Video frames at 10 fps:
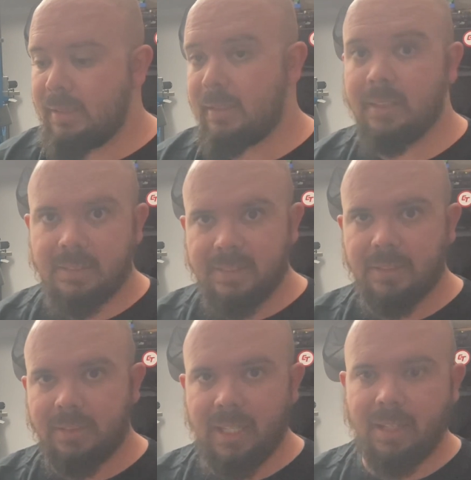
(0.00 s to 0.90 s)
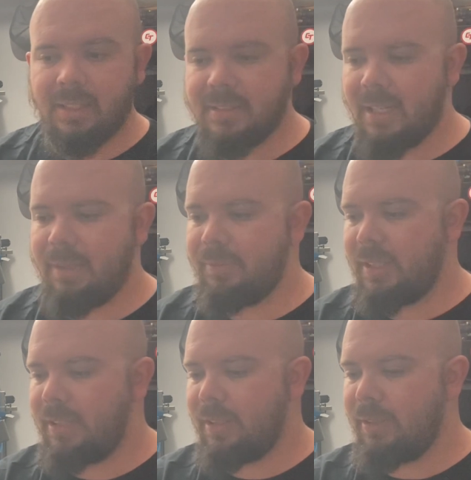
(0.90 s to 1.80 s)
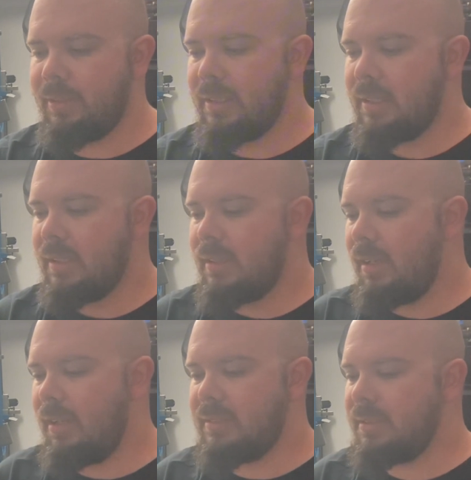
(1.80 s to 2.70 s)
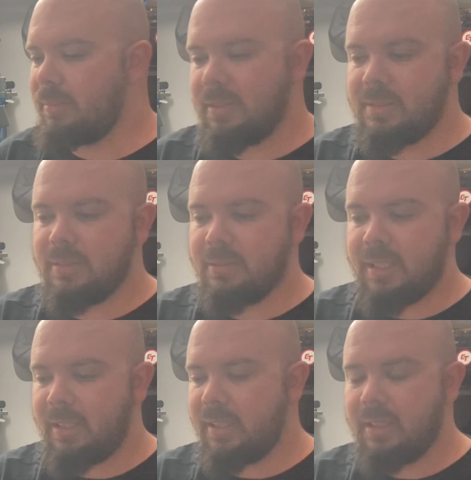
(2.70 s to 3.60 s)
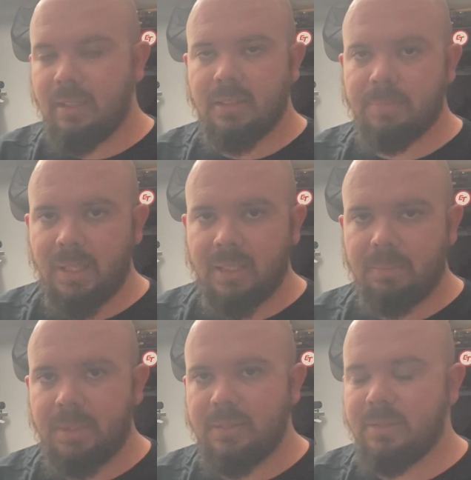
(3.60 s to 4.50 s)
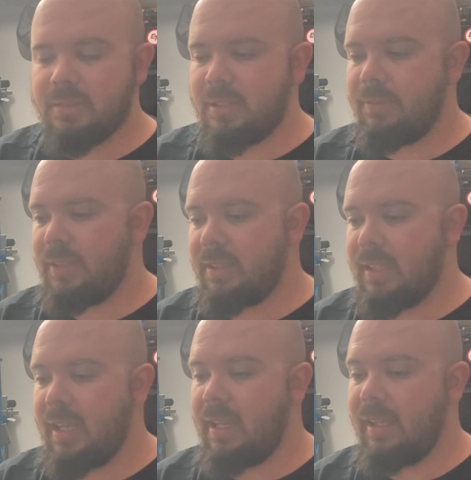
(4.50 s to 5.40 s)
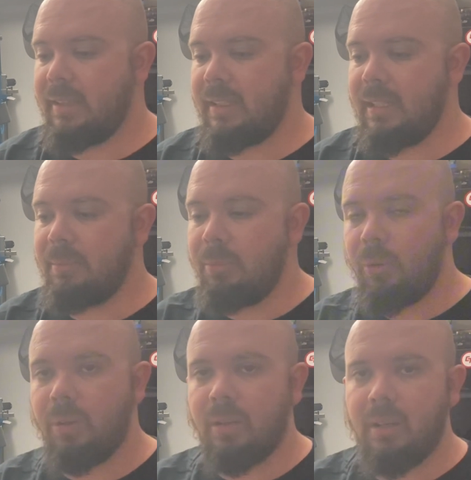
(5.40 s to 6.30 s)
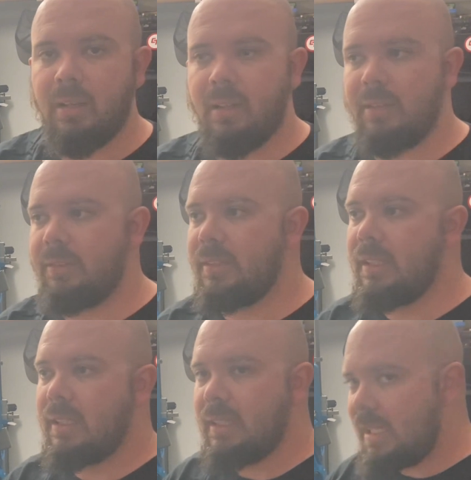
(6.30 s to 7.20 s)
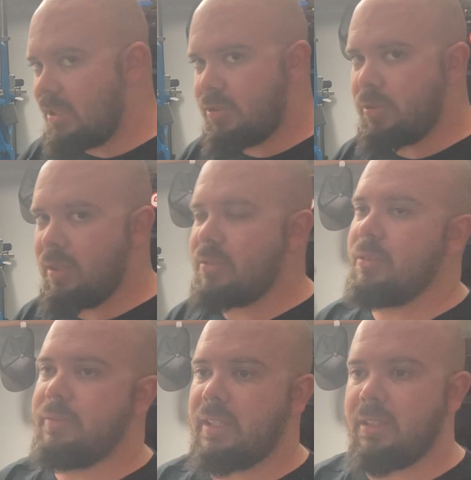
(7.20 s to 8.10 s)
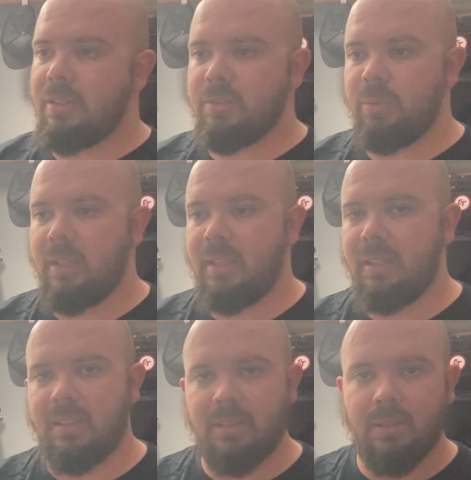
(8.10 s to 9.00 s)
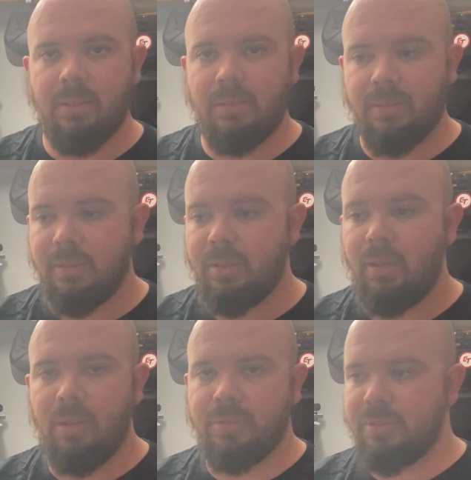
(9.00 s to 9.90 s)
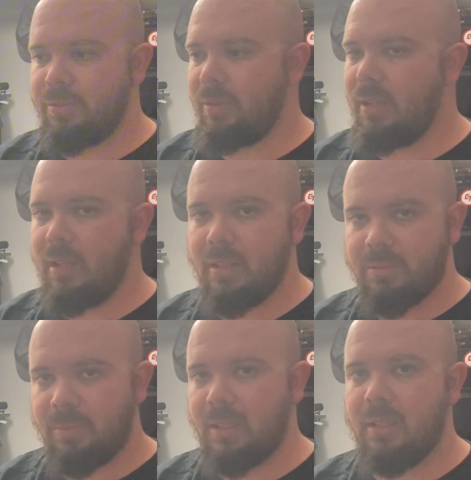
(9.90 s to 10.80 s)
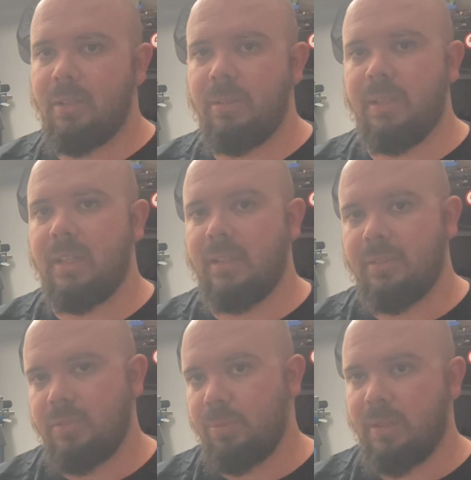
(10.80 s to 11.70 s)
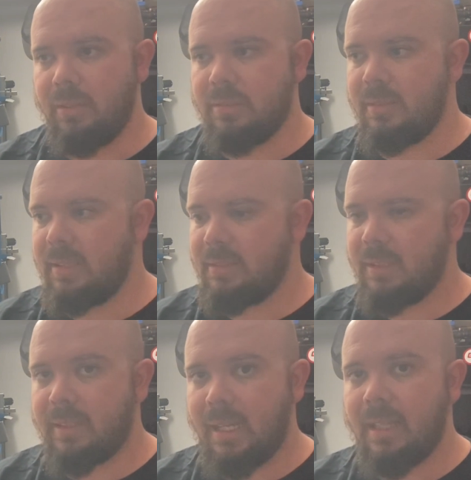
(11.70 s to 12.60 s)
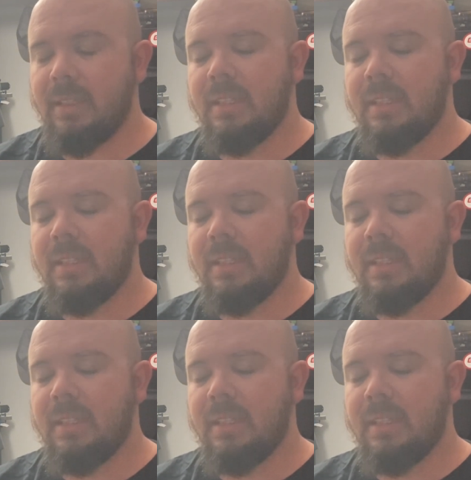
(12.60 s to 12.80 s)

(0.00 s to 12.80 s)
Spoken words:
concealed carry type video on some concealed carry guns, pocket pistols, stuff like that, and then more of instructional videos with, you know, holster draws, reloading, drills, and things like that.